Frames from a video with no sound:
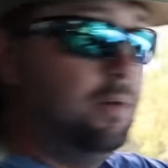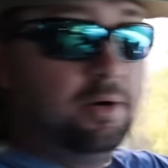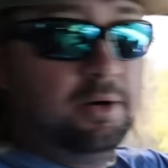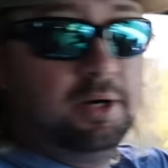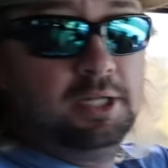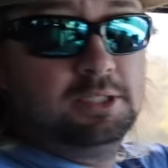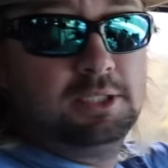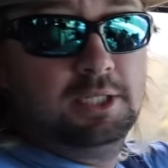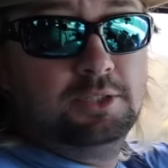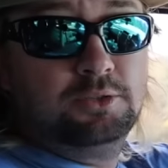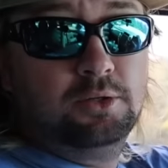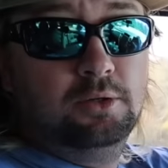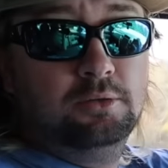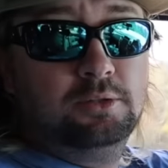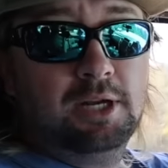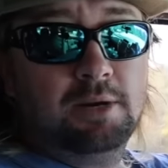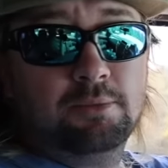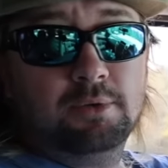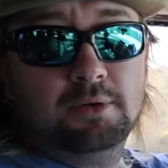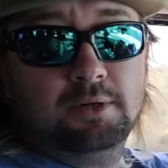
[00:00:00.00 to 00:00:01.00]
motor has that troll
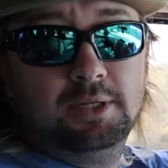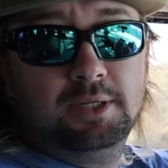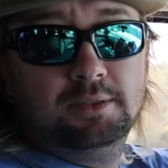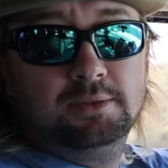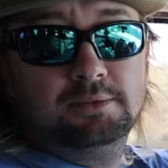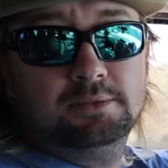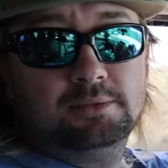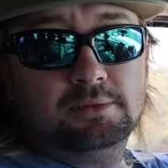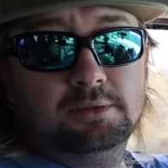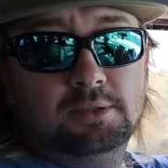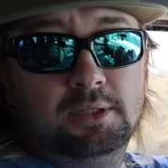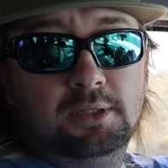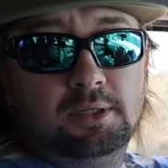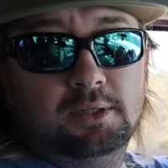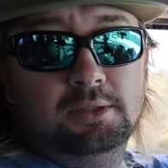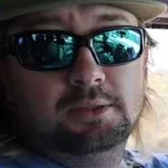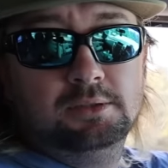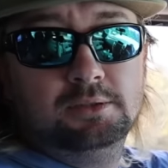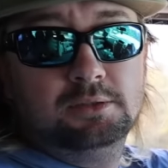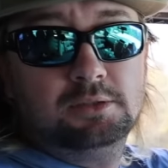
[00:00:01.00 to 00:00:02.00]
tamer on
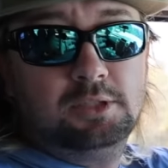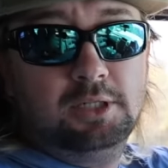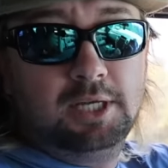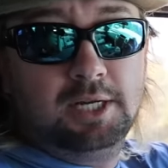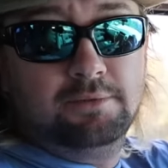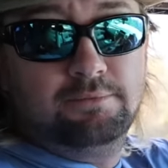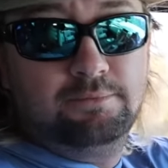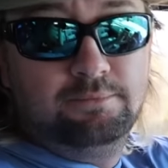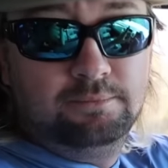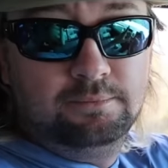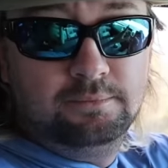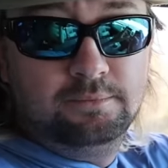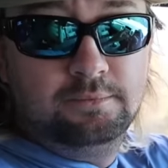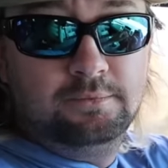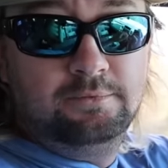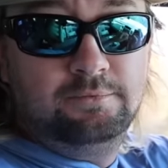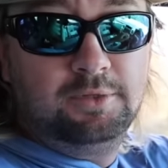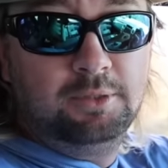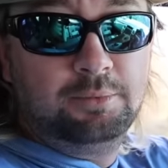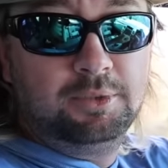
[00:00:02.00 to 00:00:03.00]
now. So you
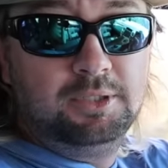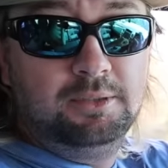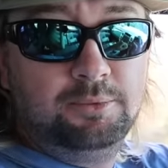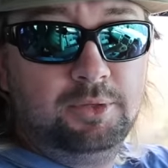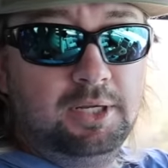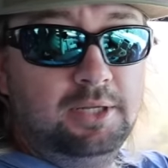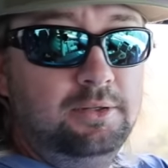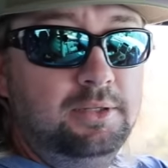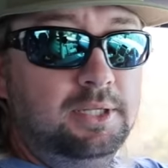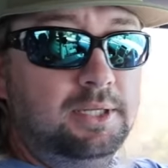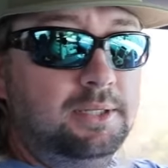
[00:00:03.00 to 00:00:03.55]
gotta flip it up. You know how to do